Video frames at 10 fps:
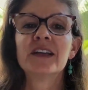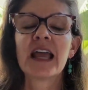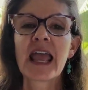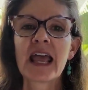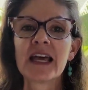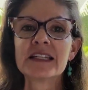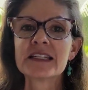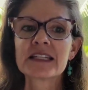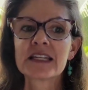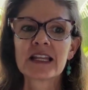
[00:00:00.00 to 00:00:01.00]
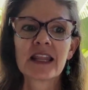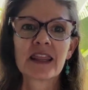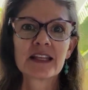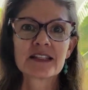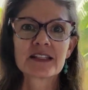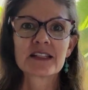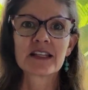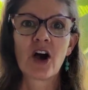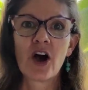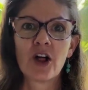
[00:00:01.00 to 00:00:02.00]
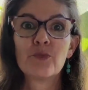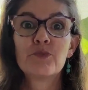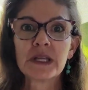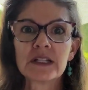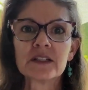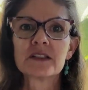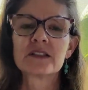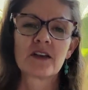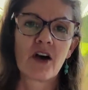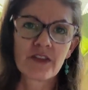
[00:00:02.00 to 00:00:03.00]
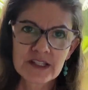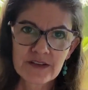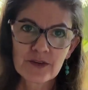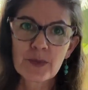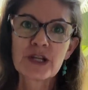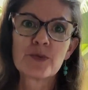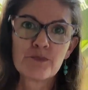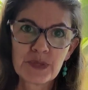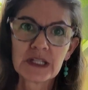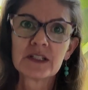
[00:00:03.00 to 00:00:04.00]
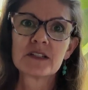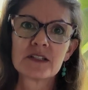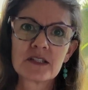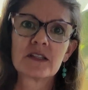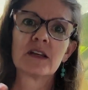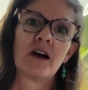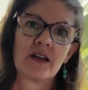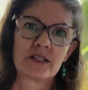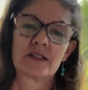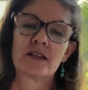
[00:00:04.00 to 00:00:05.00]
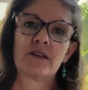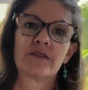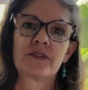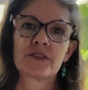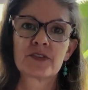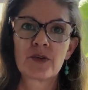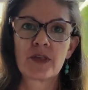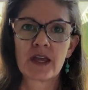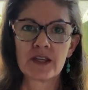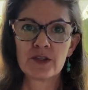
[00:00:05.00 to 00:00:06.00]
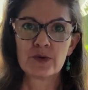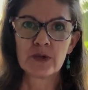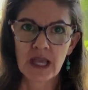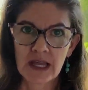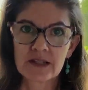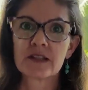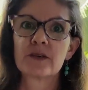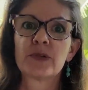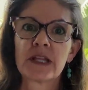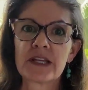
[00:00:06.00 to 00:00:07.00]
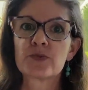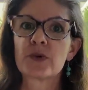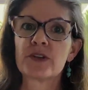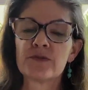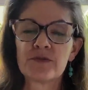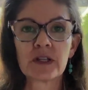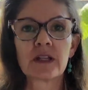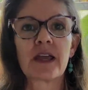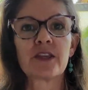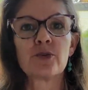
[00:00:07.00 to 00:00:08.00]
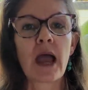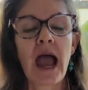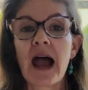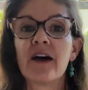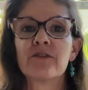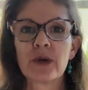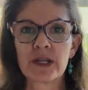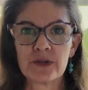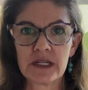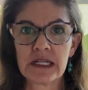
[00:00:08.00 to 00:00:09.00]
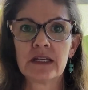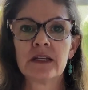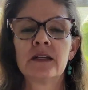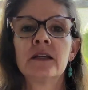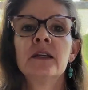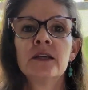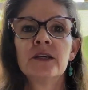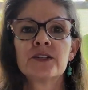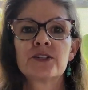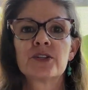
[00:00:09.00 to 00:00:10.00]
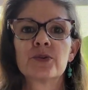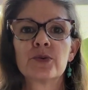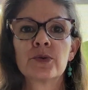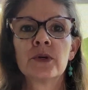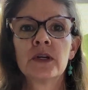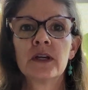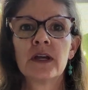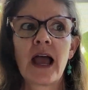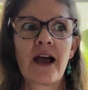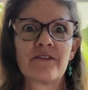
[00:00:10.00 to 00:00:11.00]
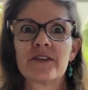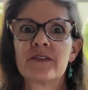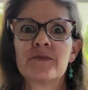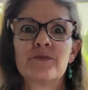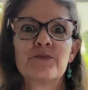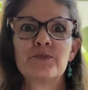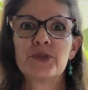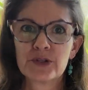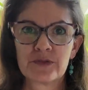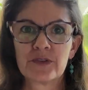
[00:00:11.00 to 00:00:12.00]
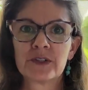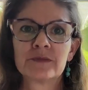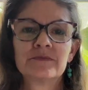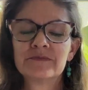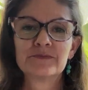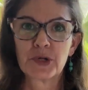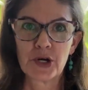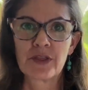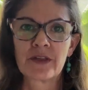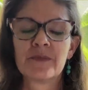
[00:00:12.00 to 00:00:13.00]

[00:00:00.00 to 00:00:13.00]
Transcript: And this all this information builds on itself so that you get to the place where you feel like you have what you need to have a beautiful birth.